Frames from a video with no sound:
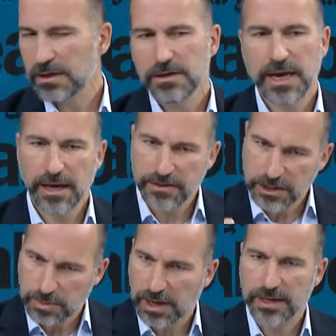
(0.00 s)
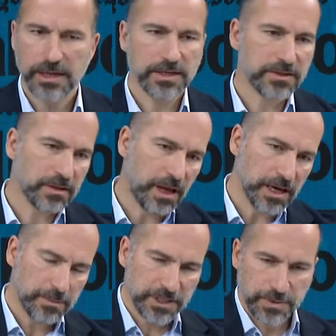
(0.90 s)
Now the supply is, the
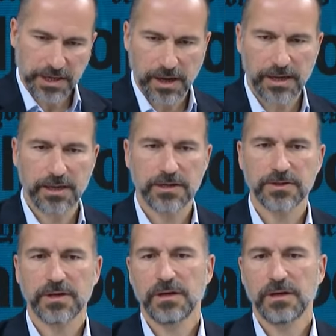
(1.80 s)
lockup is behind us.